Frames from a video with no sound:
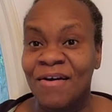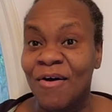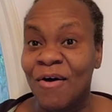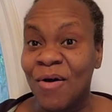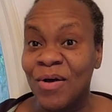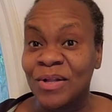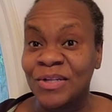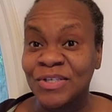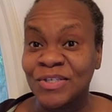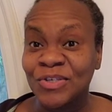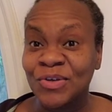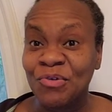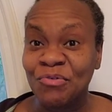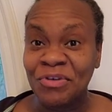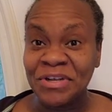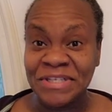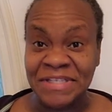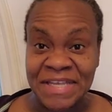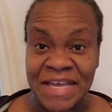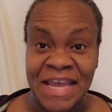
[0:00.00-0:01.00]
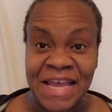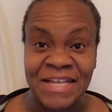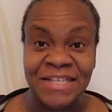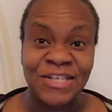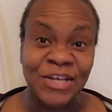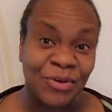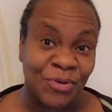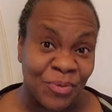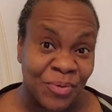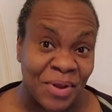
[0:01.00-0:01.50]
also
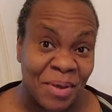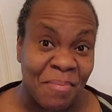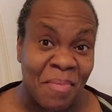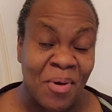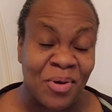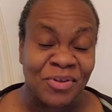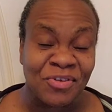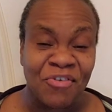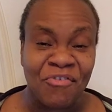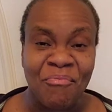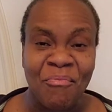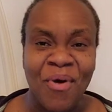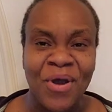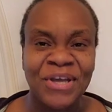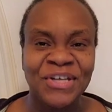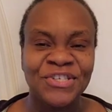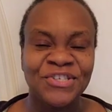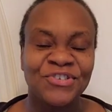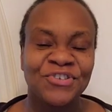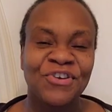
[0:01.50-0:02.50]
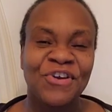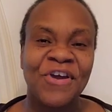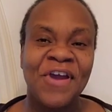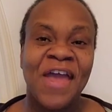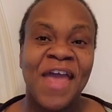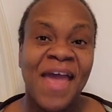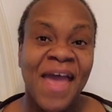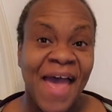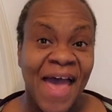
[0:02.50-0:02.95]
retains a good amount of moisture